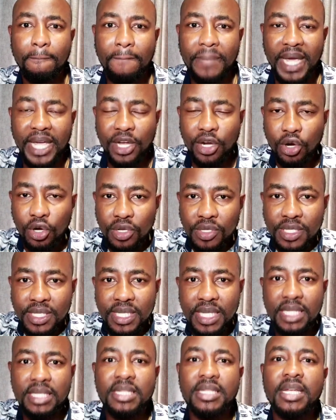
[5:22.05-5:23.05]
being
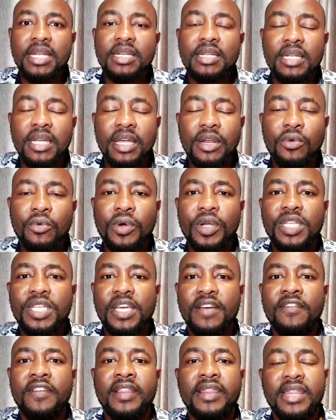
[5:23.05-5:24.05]
consistent in
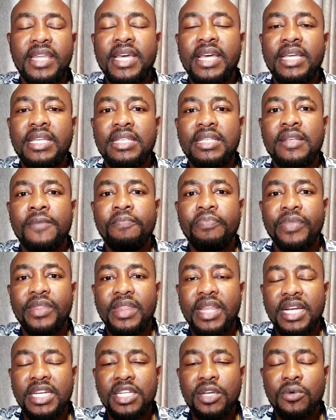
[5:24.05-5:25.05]
whichever things
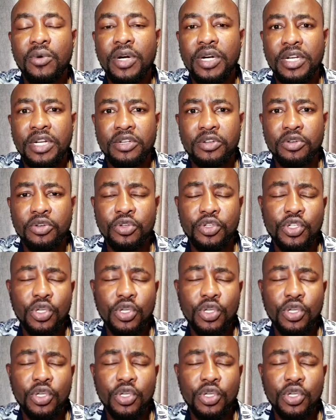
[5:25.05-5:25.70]
that he wanted to do.